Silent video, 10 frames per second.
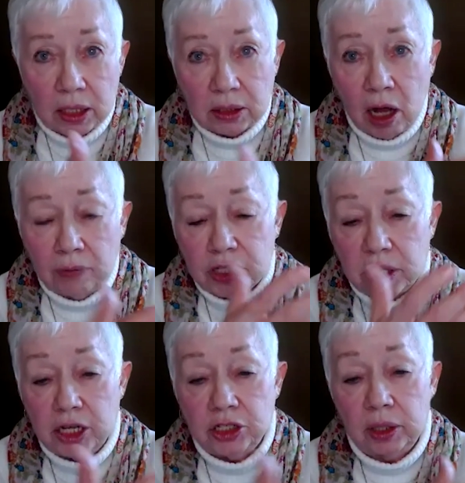
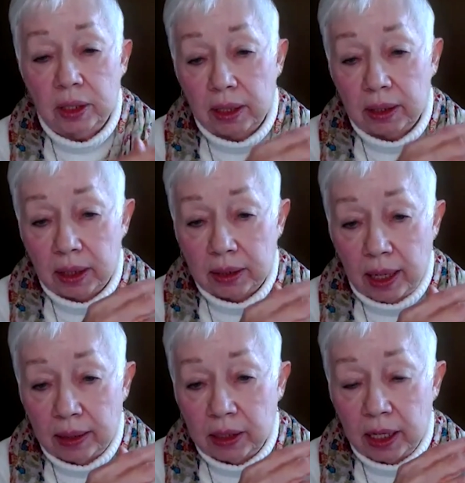conversation
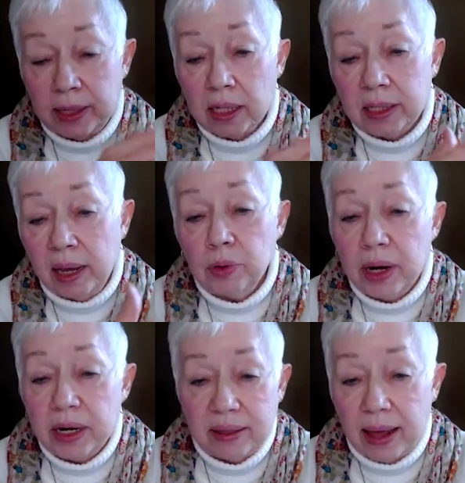does
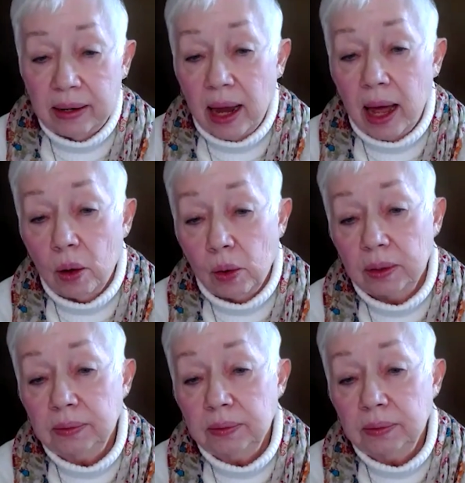embrace that now.